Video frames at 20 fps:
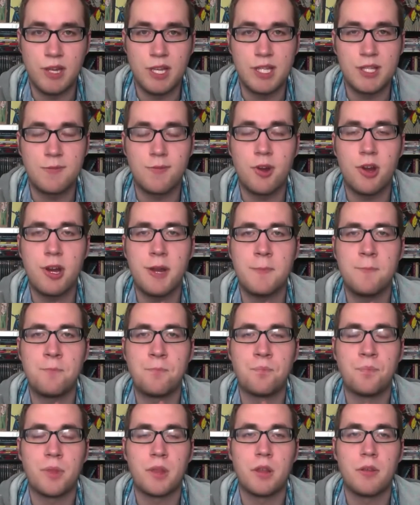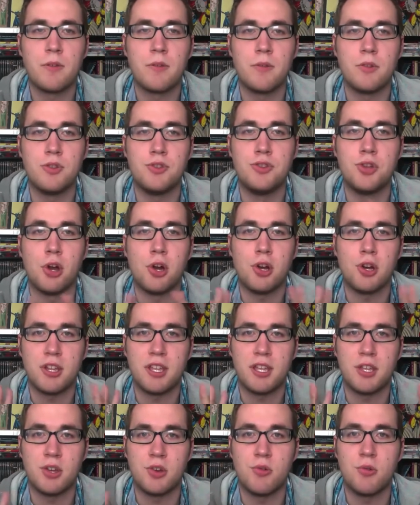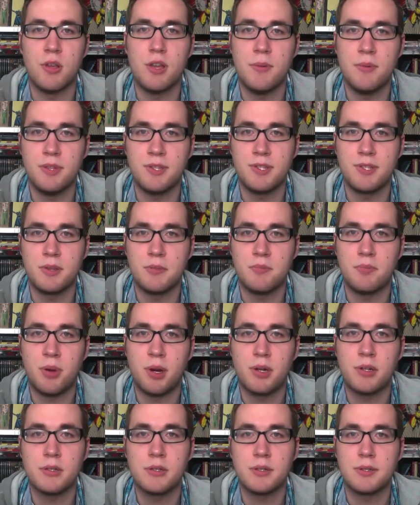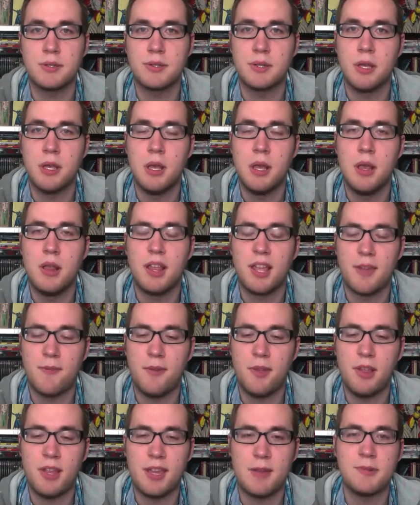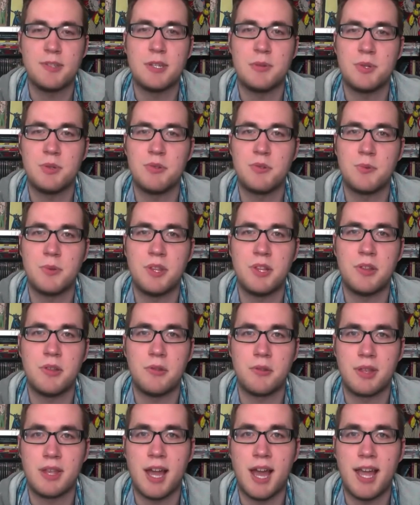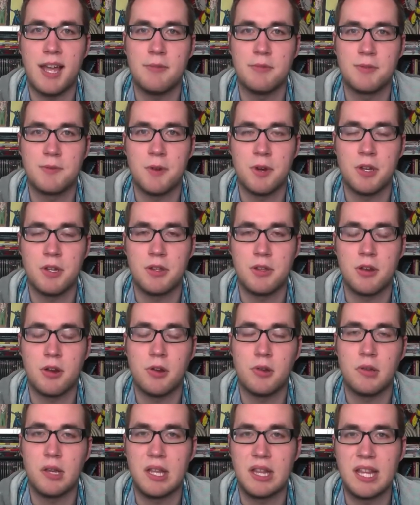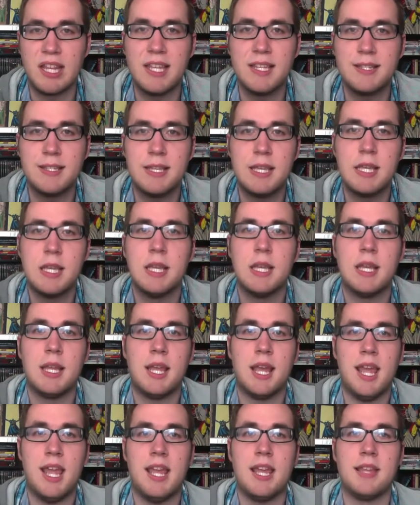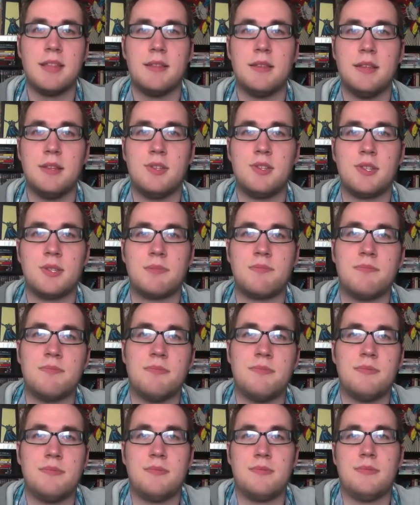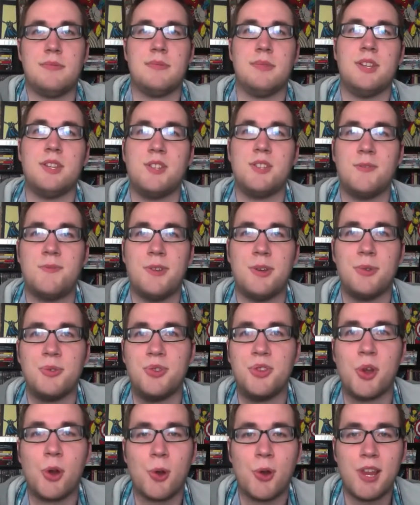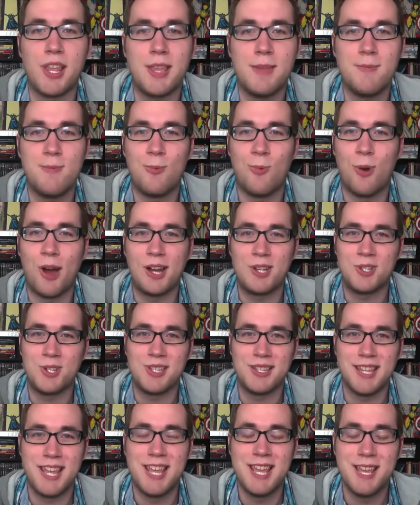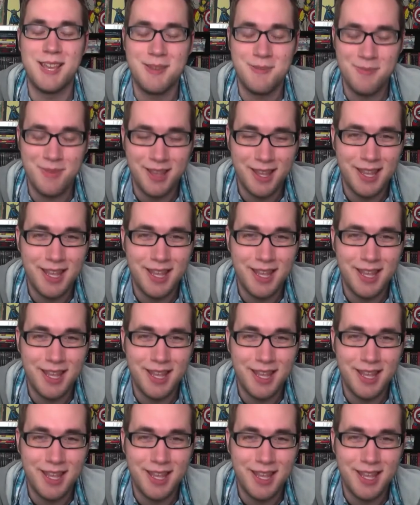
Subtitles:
It's very dark and grim in some parts. Like, I felt like every time she was with another guy, it was very darkly lit, and it just felt dirty watching them.